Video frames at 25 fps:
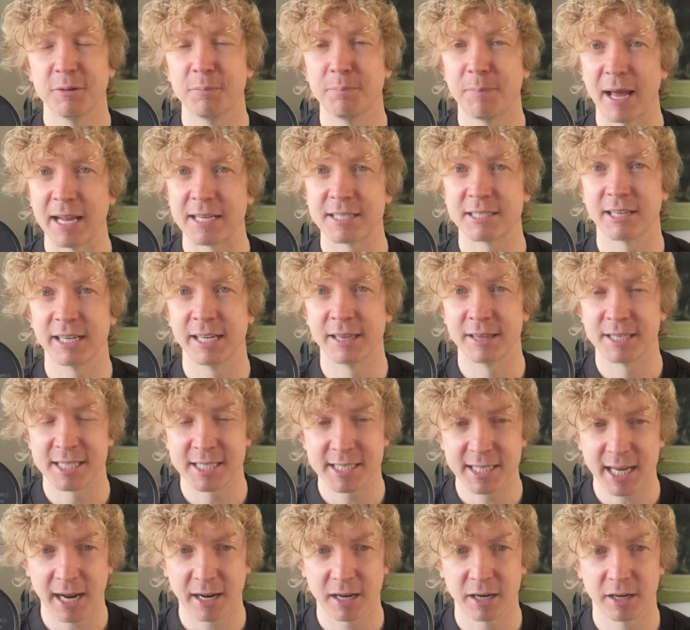better in the
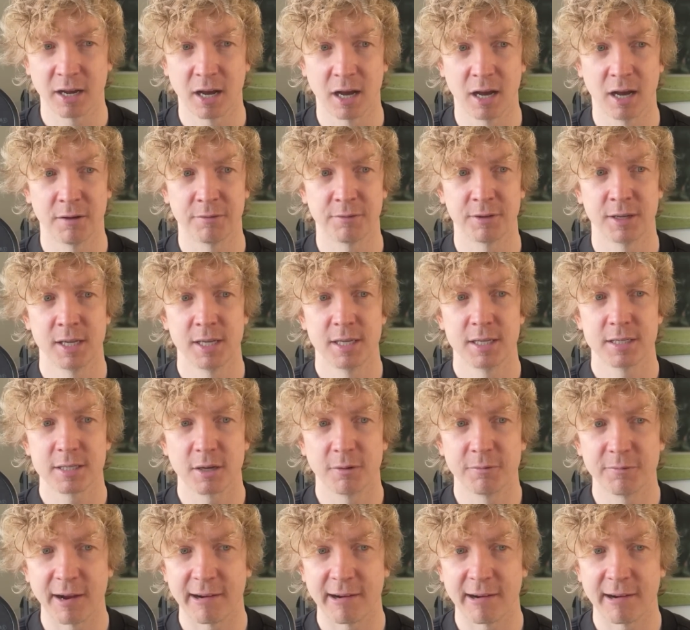second half. So